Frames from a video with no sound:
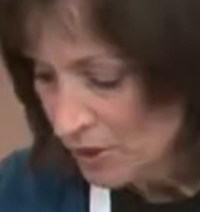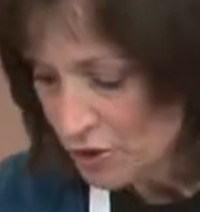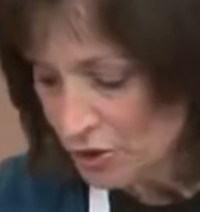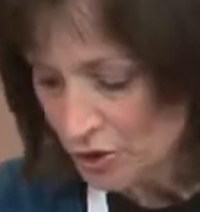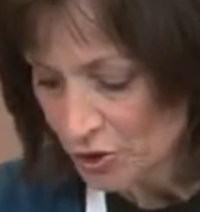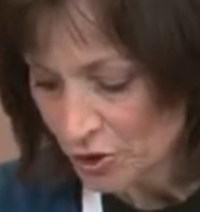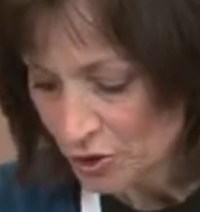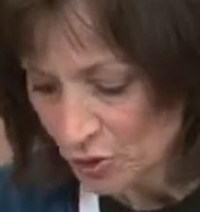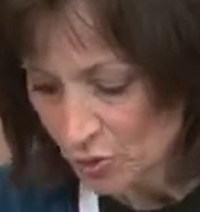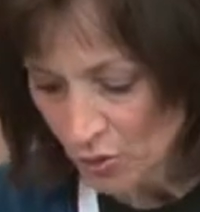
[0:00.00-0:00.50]

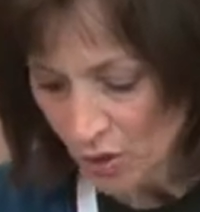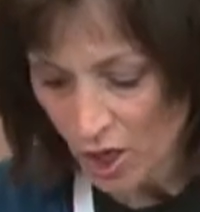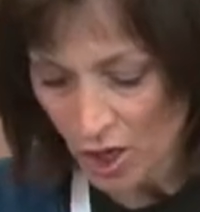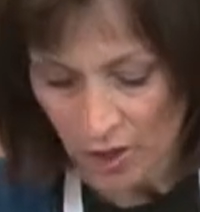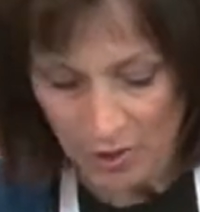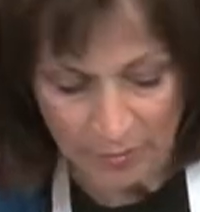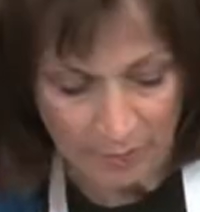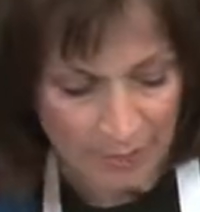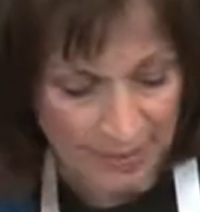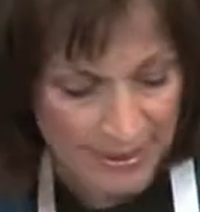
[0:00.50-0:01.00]
to
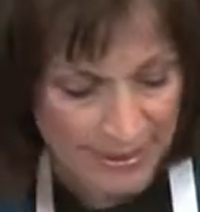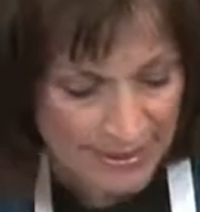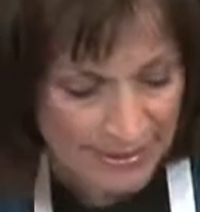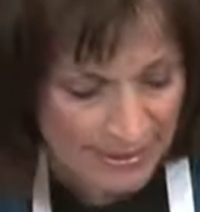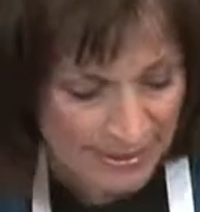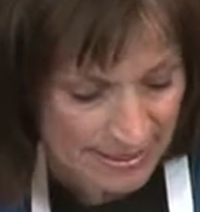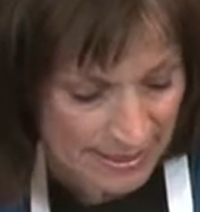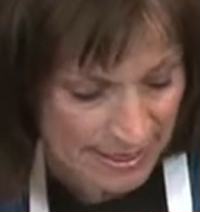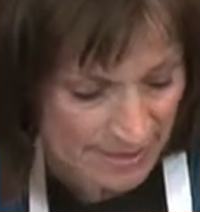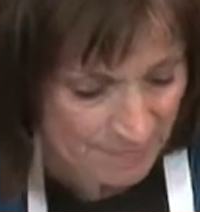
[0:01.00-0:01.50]
our
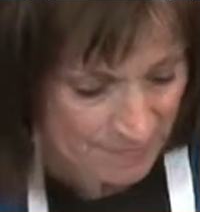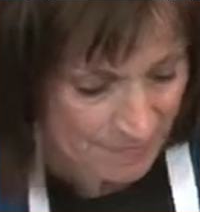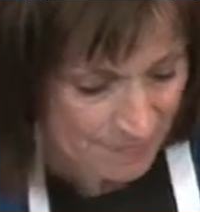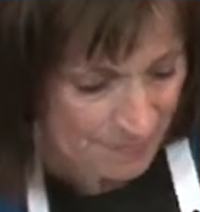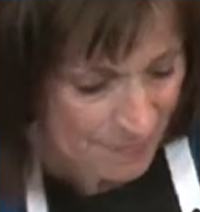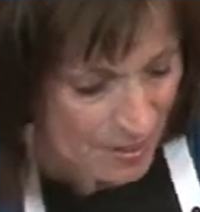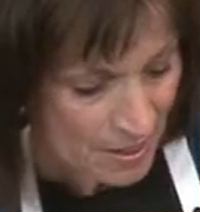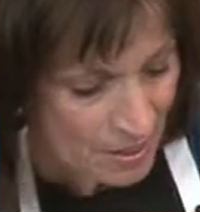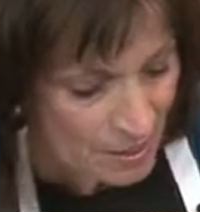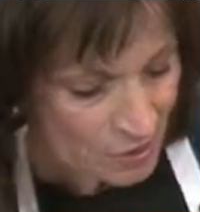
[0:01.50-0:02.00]
pizza.
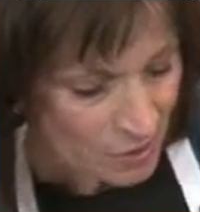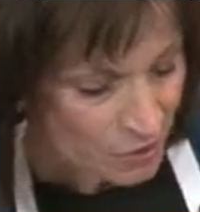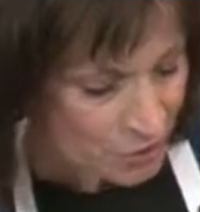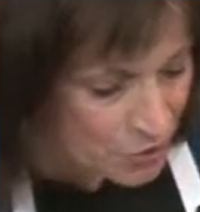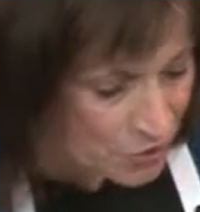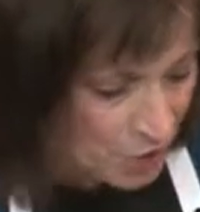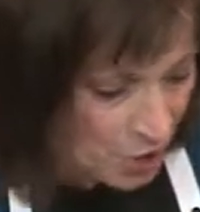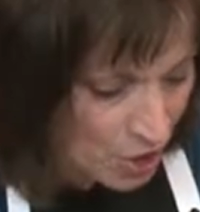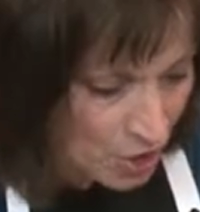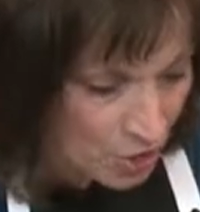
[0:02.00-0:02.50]

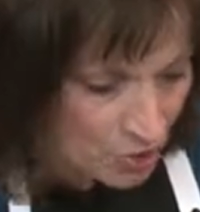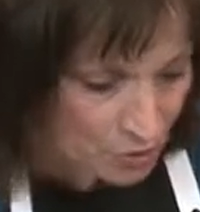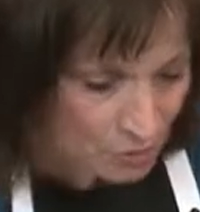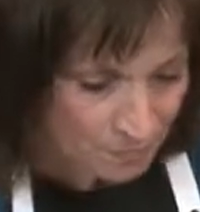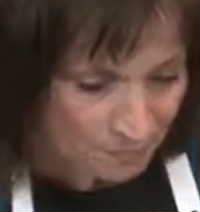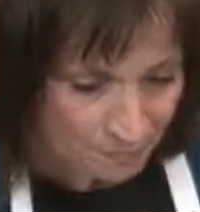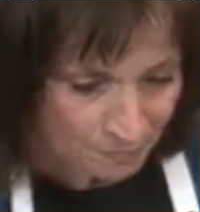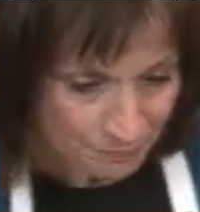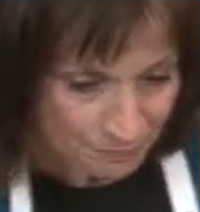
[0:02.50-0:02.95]
So,